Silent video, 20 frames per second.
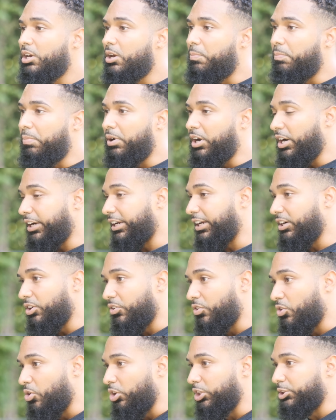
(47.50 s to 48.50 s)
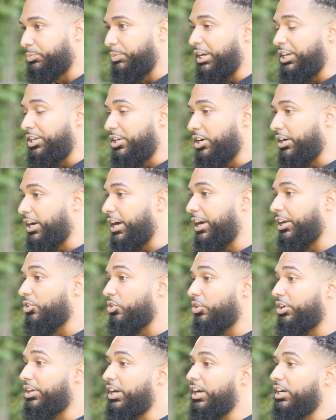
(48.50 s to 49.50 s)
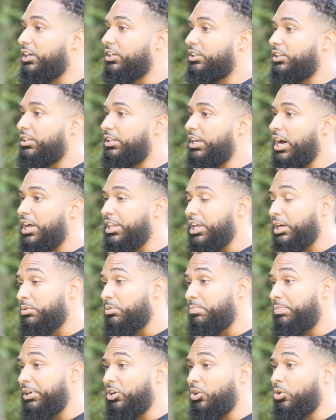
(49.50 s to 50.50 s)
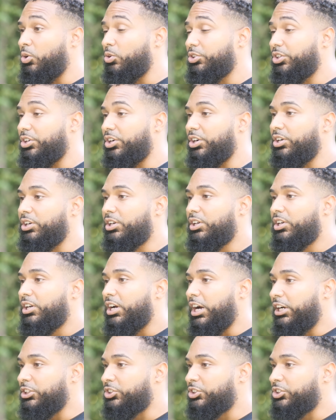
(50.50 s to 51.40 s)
But of course, being young, I ignored that. Now that I'm a bit older, I